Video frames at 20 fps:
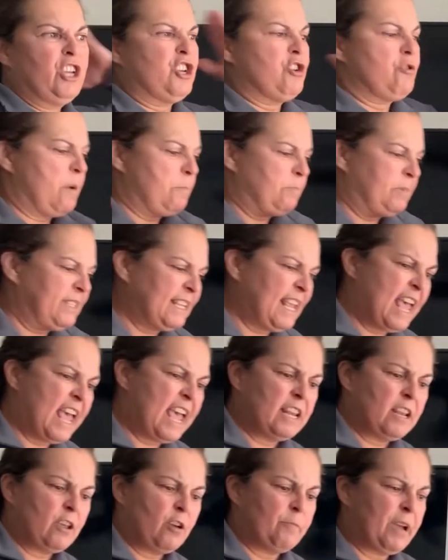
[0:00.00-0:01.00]
You're
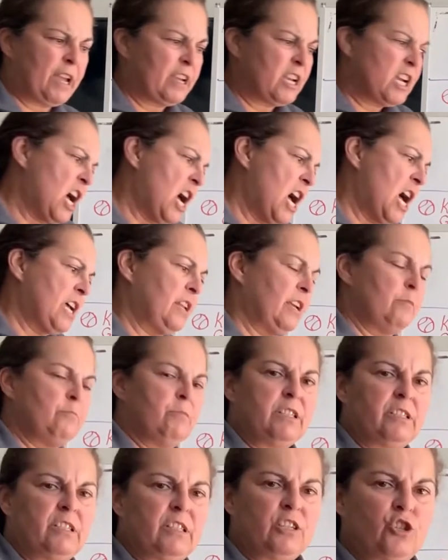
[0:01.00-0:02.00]
upset, oh my God, I
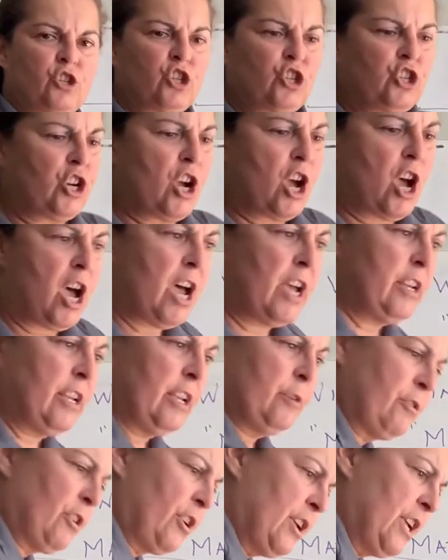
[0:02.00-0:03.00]
missed this shot,
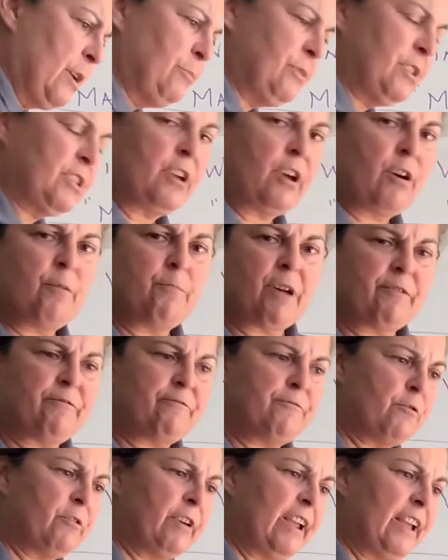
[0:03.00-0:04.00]
it keeps going, my
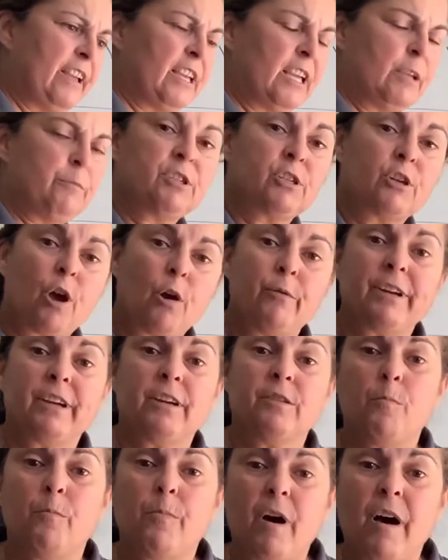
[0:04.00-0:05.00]
forehand keeps going
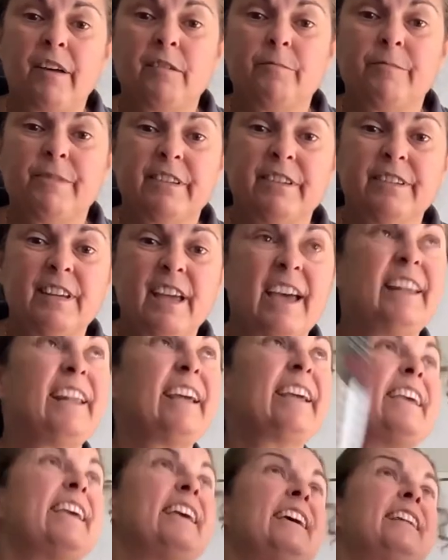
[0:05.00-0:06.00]
in the bottom of the net,
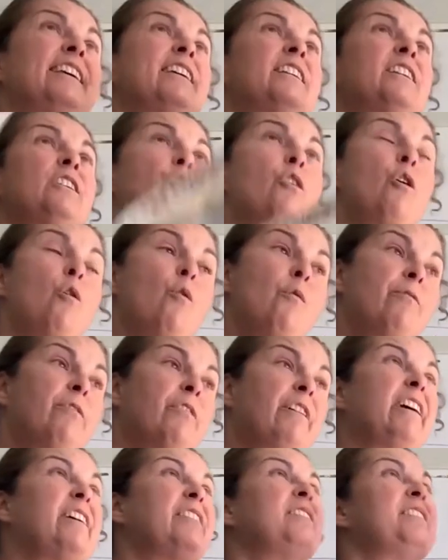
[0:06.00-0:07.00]
I can't hit an
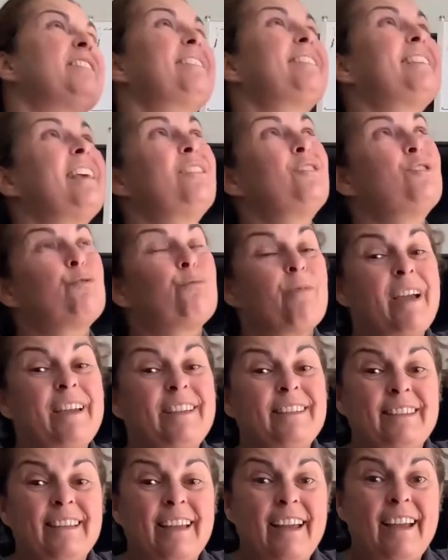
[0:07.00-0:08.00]
overhead, the sun's
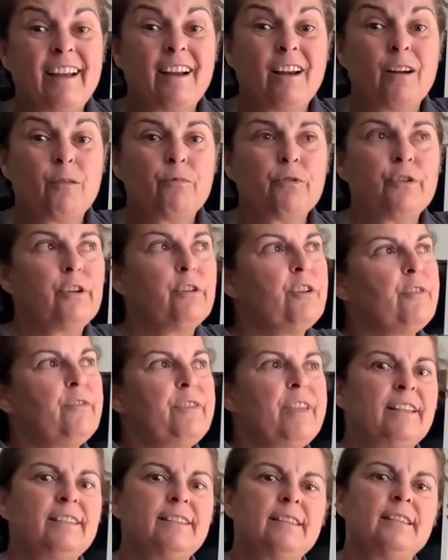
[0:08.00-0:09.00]
right there. Well, you know,
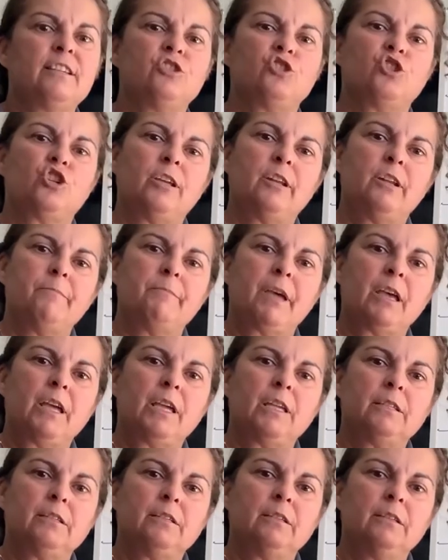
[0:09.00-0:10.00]
that's legitimate.
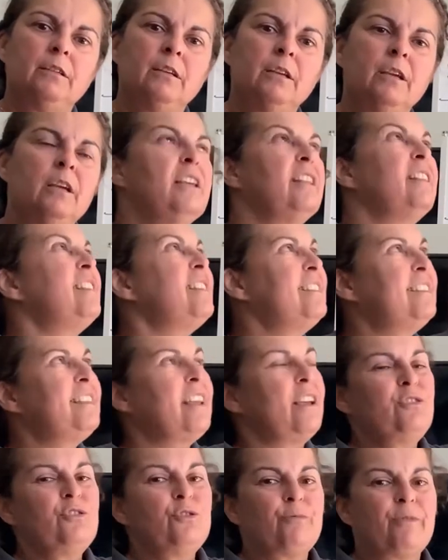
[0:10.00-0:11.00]
The
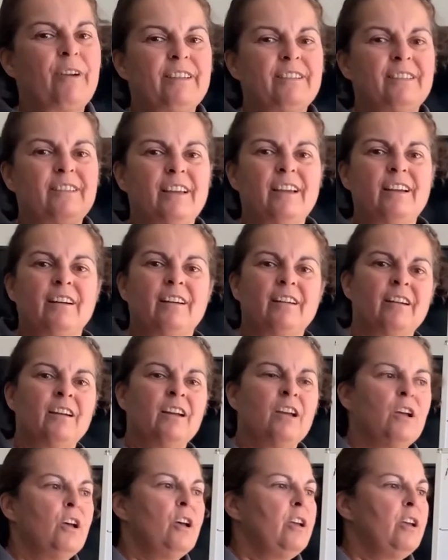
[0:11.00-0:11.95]
sun's right there.